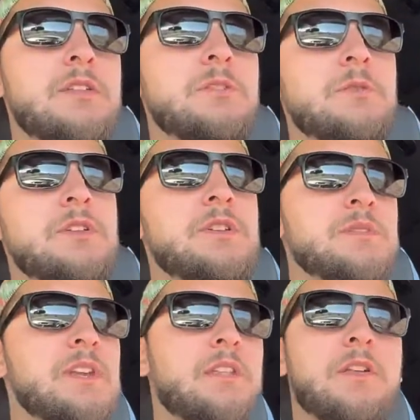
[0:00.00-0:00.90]
The dually tows
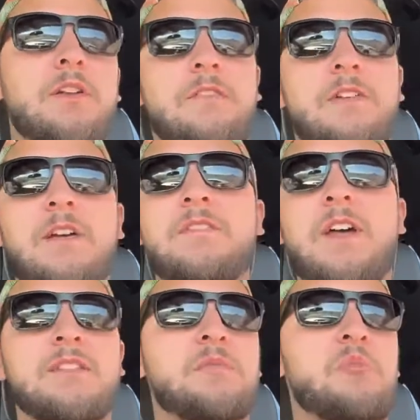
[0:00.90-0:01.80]
like
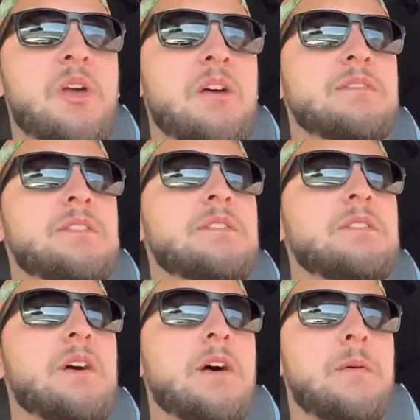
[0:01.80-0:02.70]
35,000 pounds.
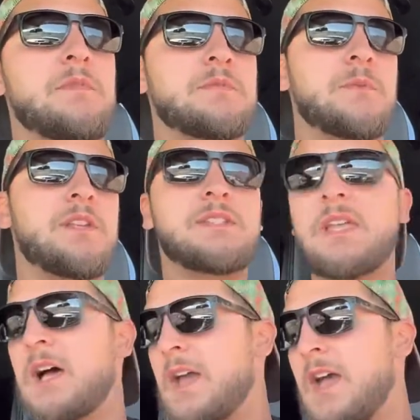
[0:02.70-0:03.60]
This one is the
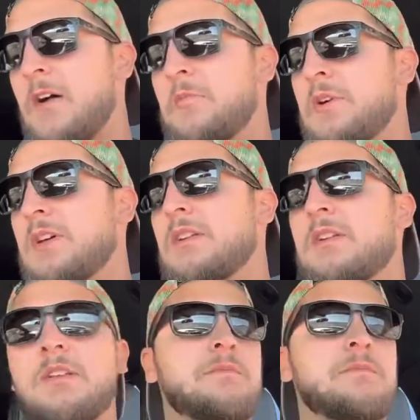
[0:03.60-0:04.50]
high output
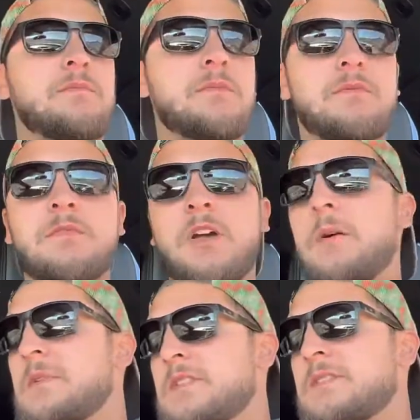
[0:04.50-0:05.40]

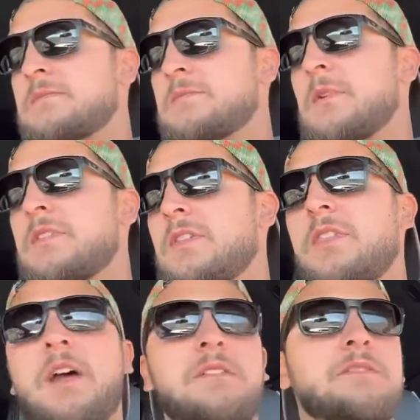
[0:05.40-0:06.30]
Cummins with the
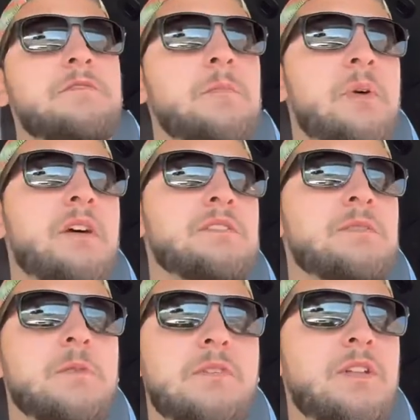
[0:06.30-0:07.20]
1,000 foot-pounds of
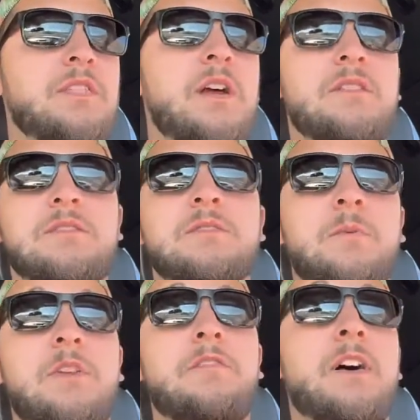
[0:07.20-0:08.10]
torque, like
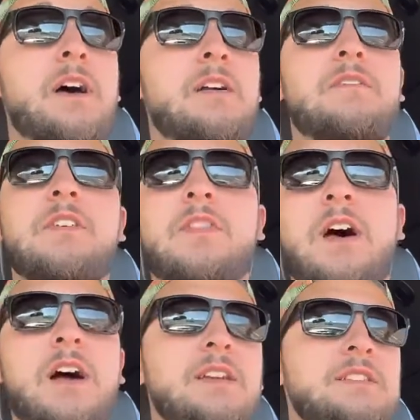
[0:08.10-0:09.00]
1,025, and then the
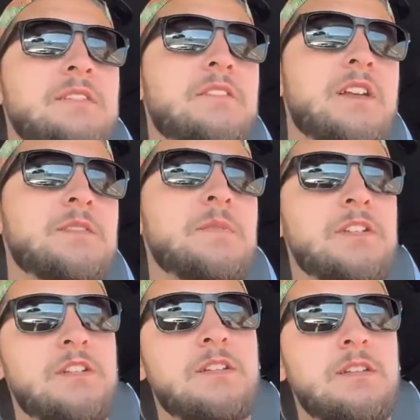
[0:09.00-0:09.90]
AISIN transmission.